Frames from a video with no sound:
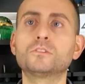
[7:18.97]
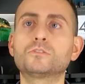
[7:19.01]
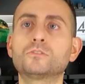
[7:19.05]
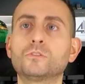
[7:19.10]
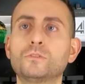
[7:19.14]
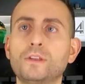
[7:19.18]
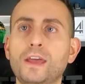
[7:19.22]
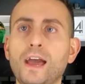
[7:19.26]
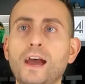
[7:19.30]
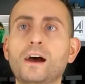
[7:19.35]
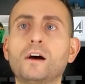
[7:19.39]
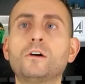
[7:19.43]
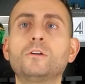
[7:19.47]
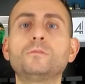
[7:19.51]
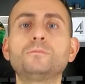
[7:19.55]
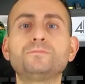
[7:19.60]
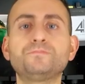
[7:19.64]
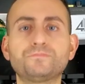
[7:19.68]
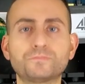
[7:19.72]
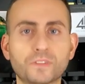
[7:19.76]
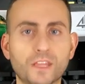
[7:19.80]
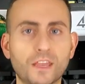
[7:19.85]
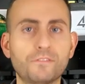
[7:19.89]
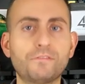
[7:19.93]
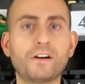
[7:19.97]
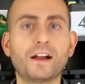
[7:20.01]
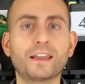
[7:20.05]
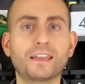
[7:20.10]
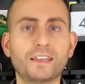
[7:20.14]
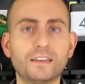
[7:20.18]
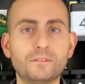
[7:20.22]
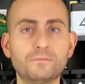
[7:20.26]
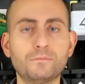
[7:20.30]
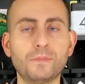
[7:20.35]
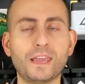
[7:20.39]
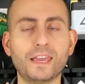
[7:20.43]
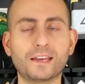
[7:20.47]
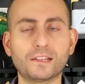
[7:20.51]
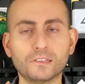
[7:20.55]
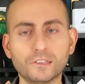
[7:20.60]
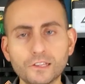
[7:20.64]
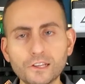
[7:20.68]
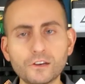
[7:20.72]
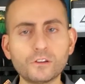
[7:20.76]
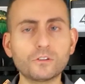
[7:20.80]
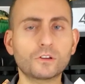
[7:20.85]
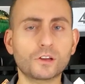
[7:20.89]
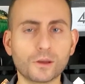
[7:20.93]
So now, if I can make a
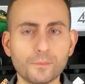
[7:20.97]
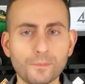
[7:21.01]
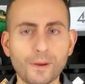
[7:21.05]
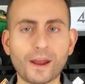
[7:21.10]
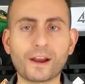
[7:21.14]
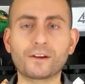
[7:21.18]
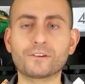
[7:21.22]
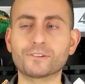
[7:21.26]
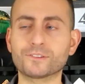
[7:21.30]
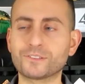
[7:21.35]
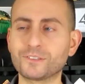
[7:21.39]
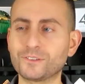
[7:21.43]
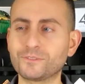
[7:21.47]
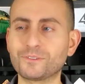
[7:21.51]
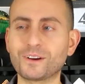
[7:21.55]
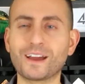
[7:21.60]
little comparison,